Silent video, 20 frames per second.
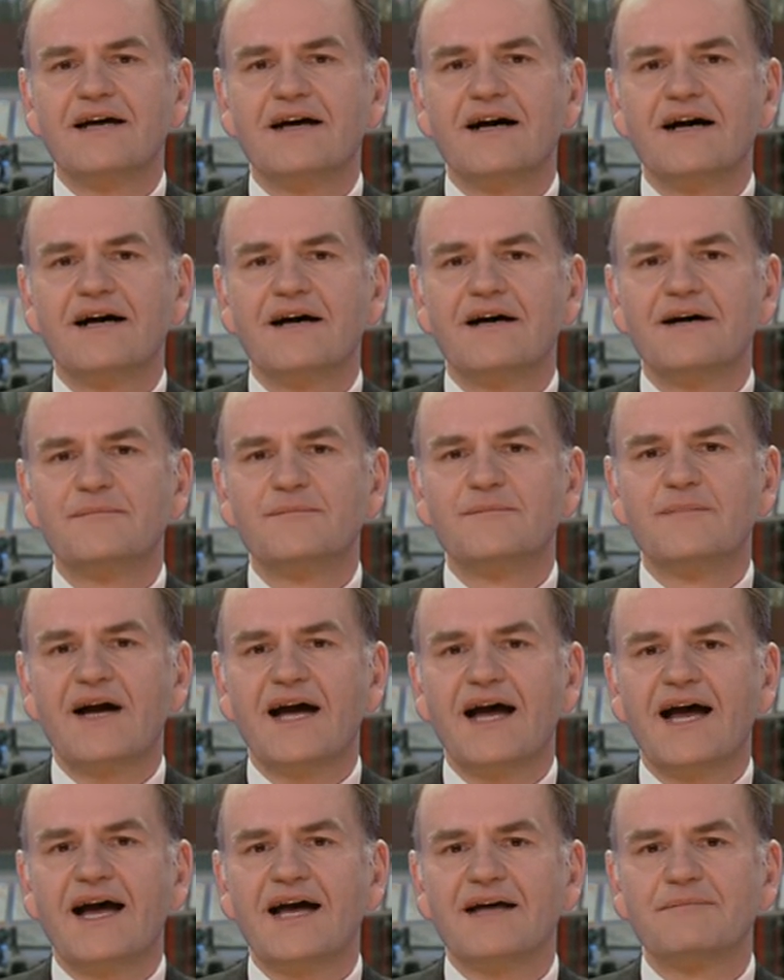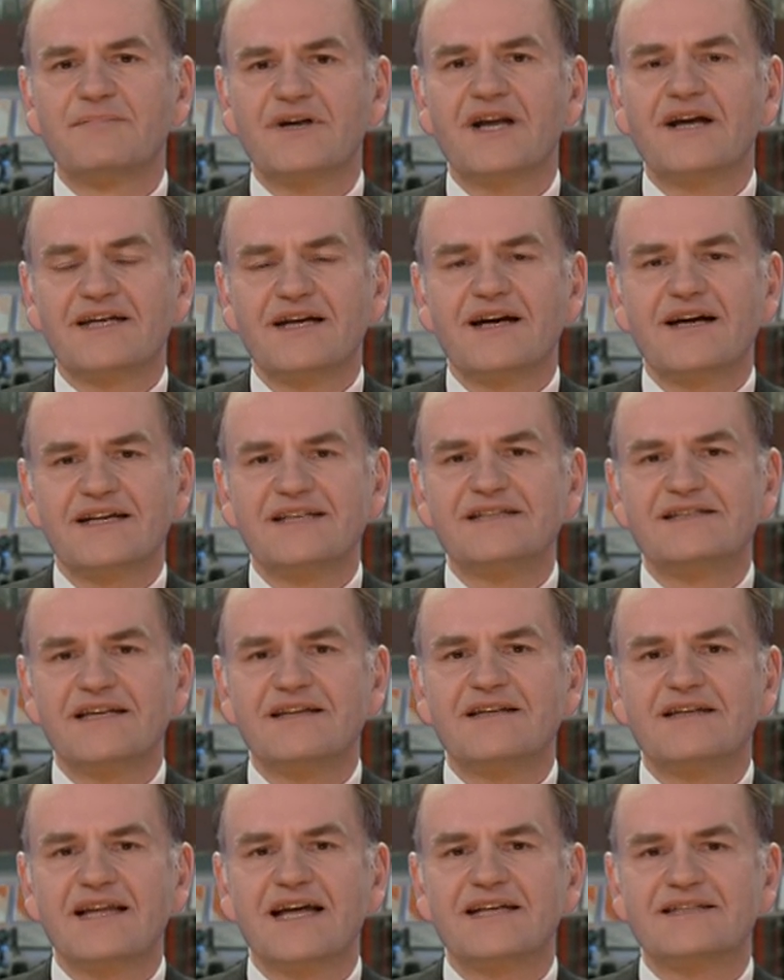But I can
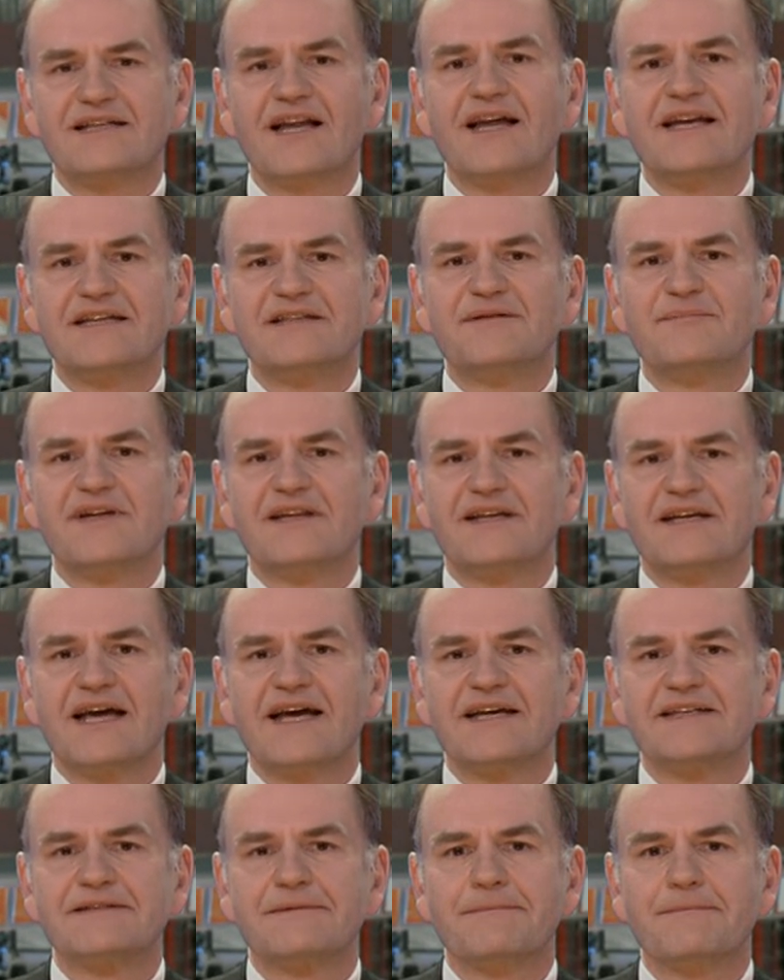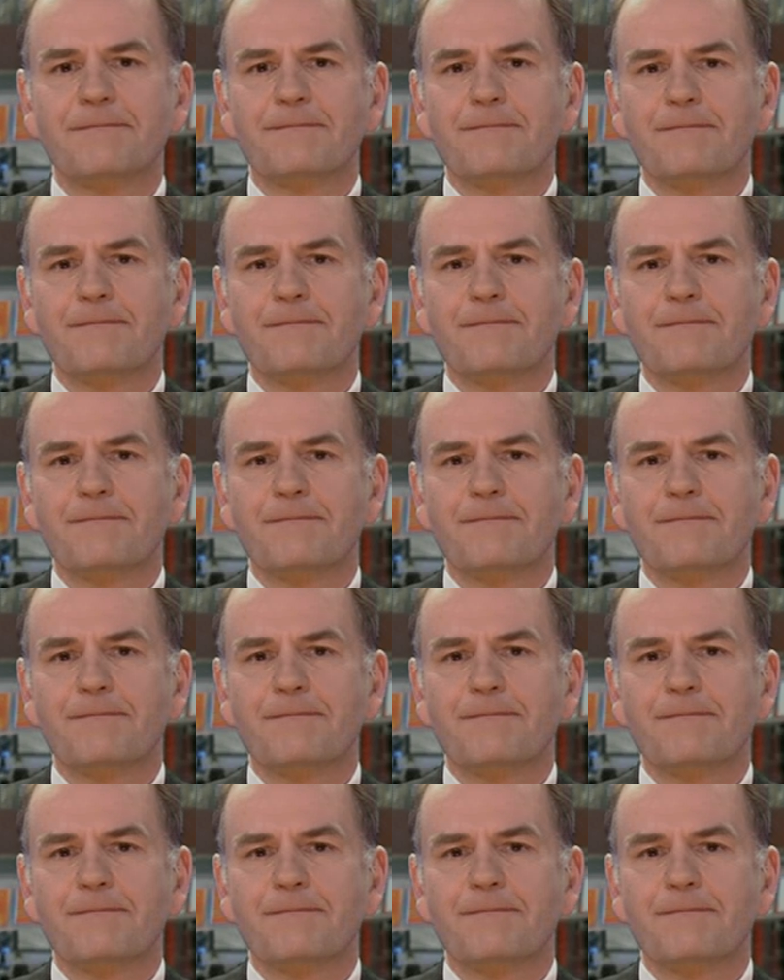see that that's likely to be the case.